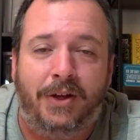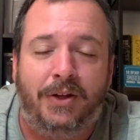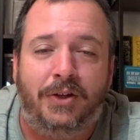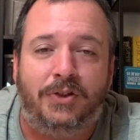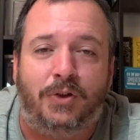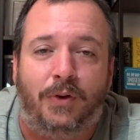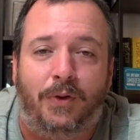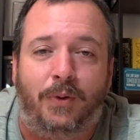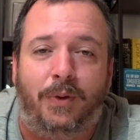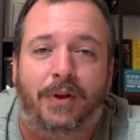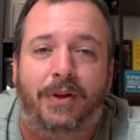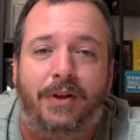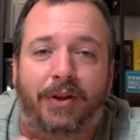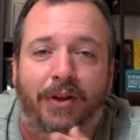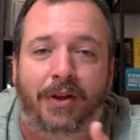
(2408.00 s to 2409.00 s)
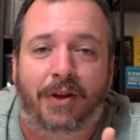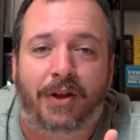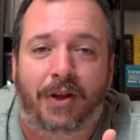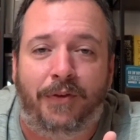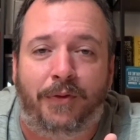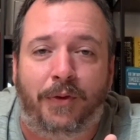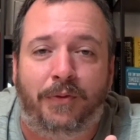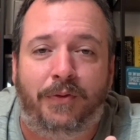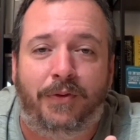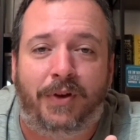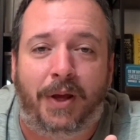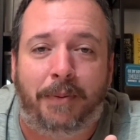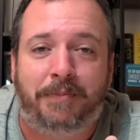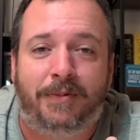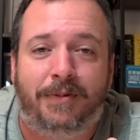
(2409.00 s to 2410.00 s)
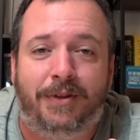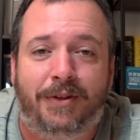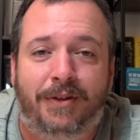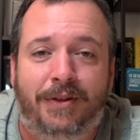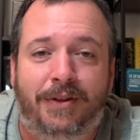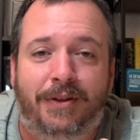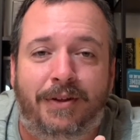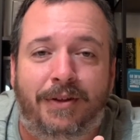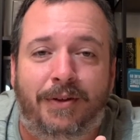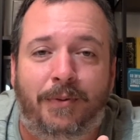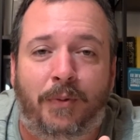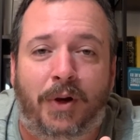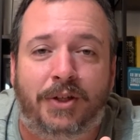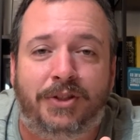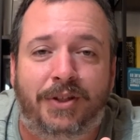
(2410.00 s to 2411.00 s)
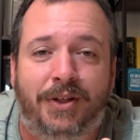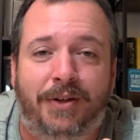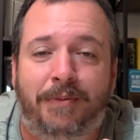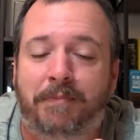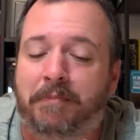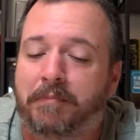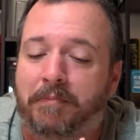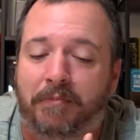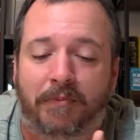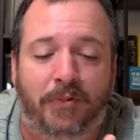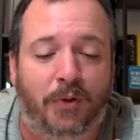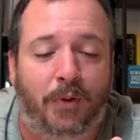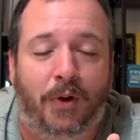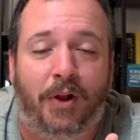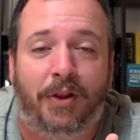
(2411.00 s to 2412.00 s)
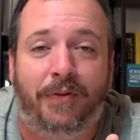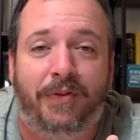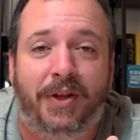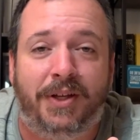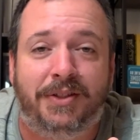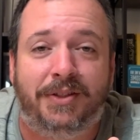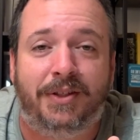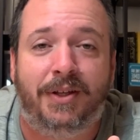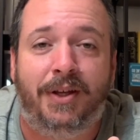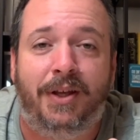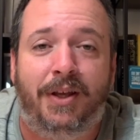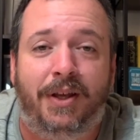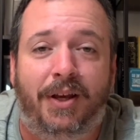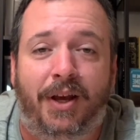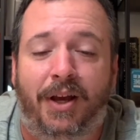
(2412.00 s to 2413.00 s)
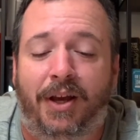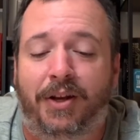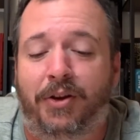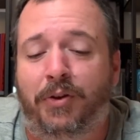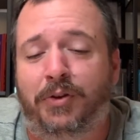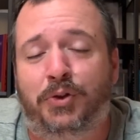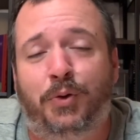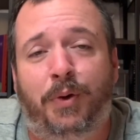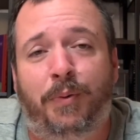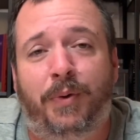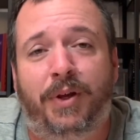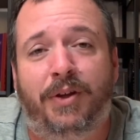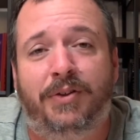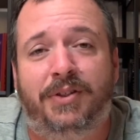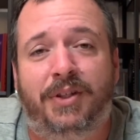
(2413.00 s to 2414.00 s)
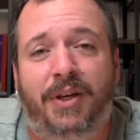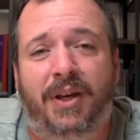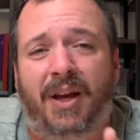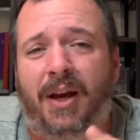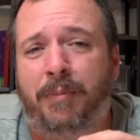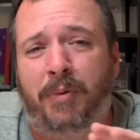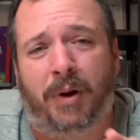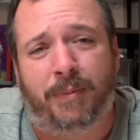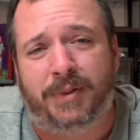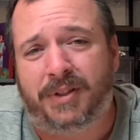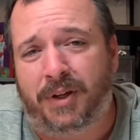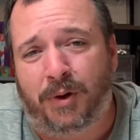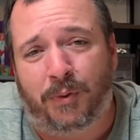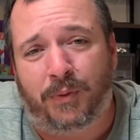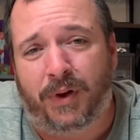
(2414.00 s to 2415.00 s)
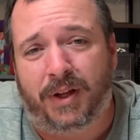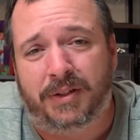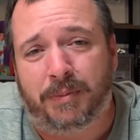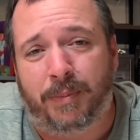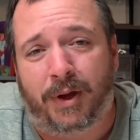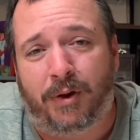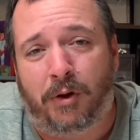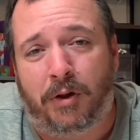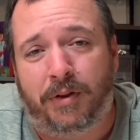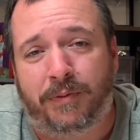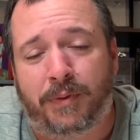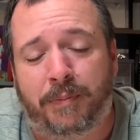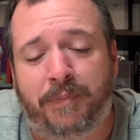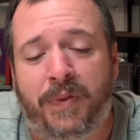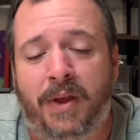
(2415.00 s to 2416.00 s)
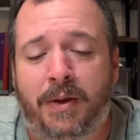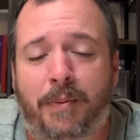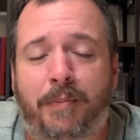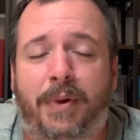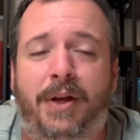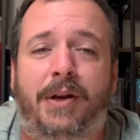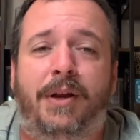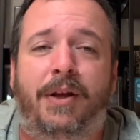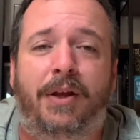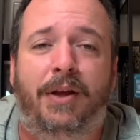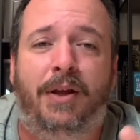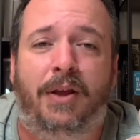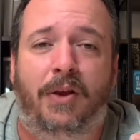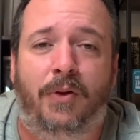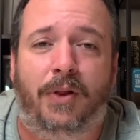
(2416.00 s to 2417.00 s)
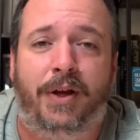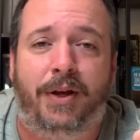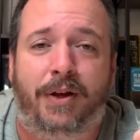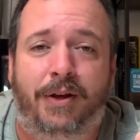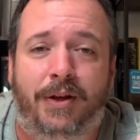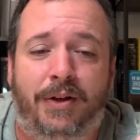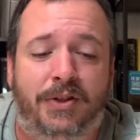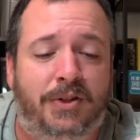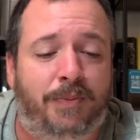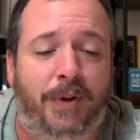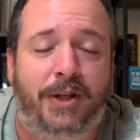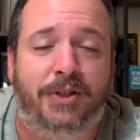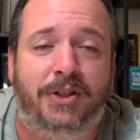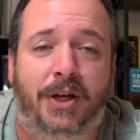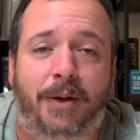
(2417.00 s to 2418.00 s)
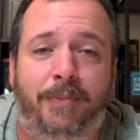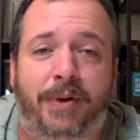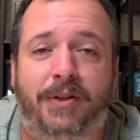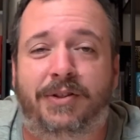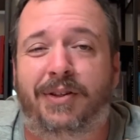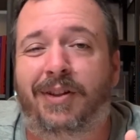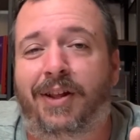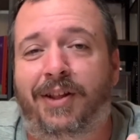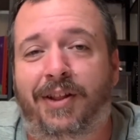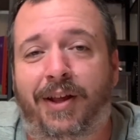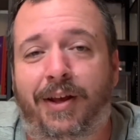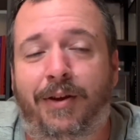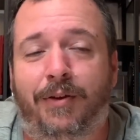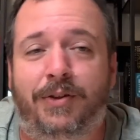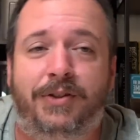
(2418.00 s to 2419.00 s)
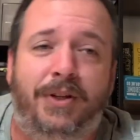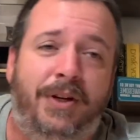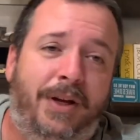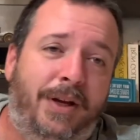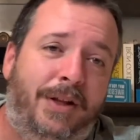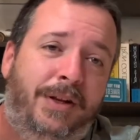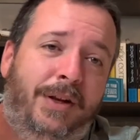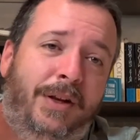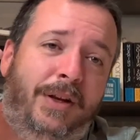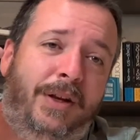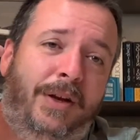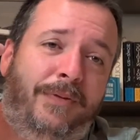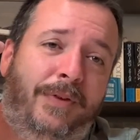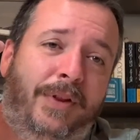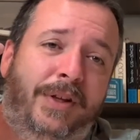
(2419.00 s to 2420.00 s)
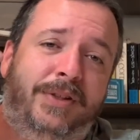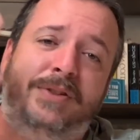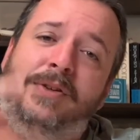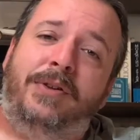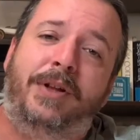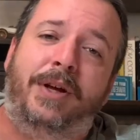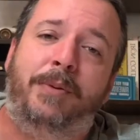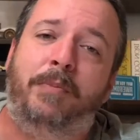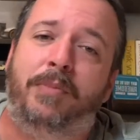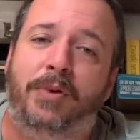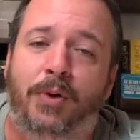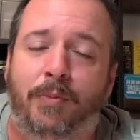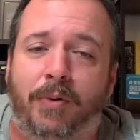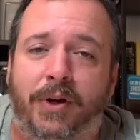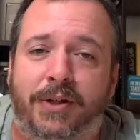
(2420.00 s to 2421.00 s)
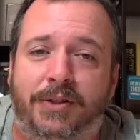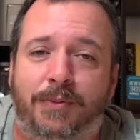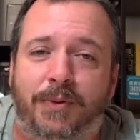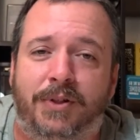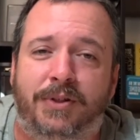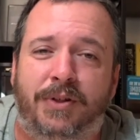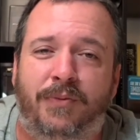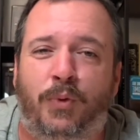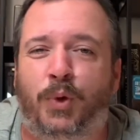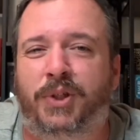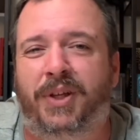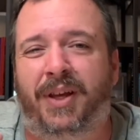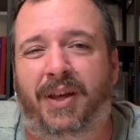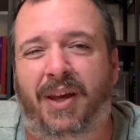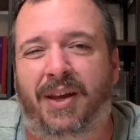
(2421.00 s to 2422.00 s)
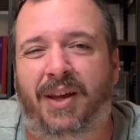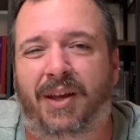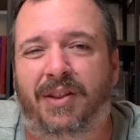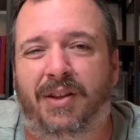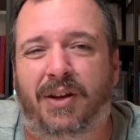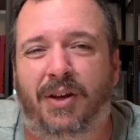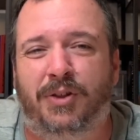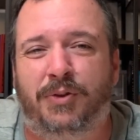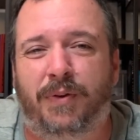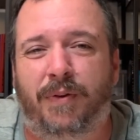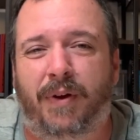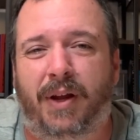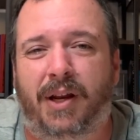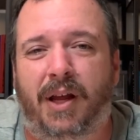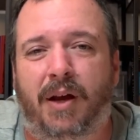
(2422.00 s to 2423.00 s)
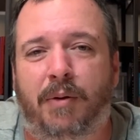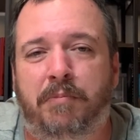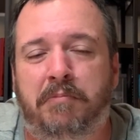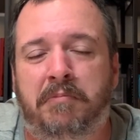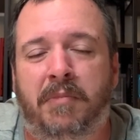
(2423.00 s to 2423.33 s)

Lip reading: So if you've kept watching through all of this and you enjoy what you see, I promise I don't rant about all of them, but you like Speed Champions, you like Legos, you like Nephilas, you like Blue Bricks, which unfortunately I can't get in the country right now.